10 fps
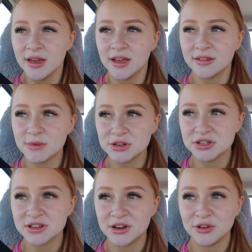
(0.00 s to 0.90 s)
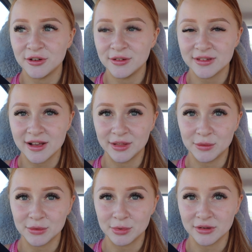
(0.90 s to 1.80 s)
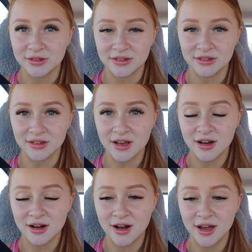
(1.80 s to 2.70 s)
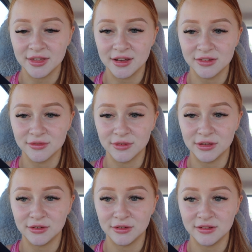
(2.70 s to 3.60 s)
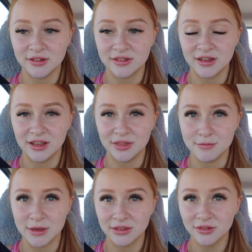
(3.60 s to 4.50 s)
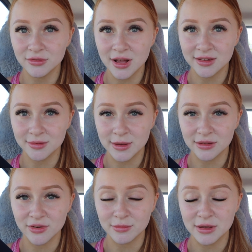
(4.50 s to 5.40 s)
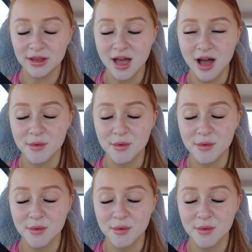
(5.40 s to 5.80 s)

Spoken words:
As much as I know exactly what the processes are, I think it's really good just to hear the mental aspect from it.